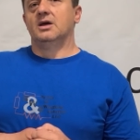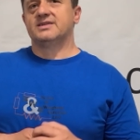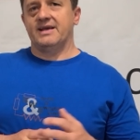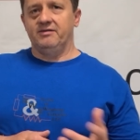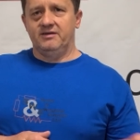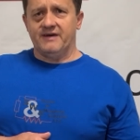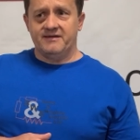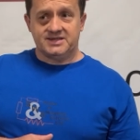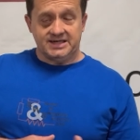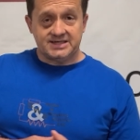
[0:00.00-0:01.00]

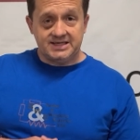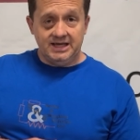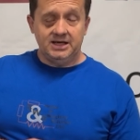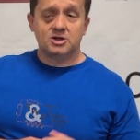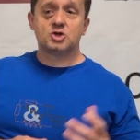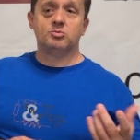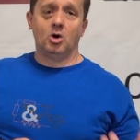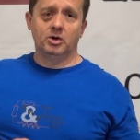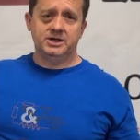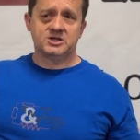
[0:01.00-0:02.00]
7516,
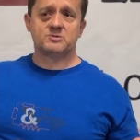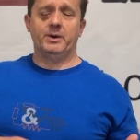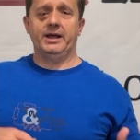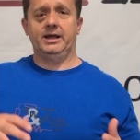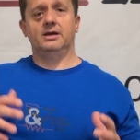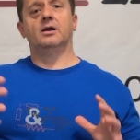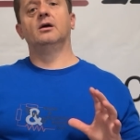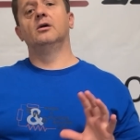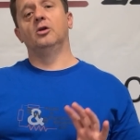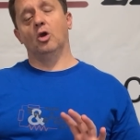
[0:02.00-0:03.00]
smaller display,
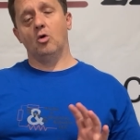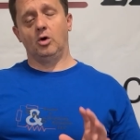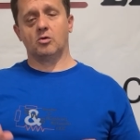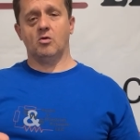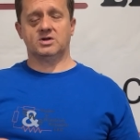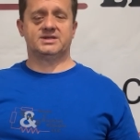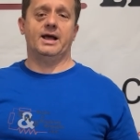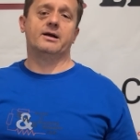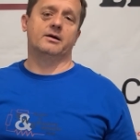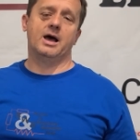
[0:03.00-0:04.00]
lower cost,
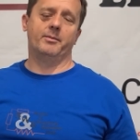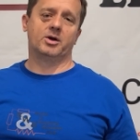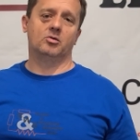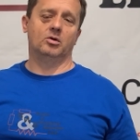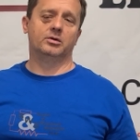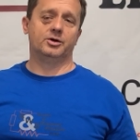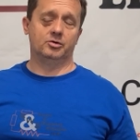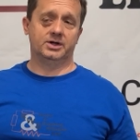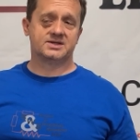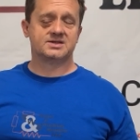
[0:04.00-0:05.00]
economical
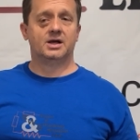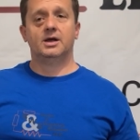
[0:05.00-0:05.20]
units.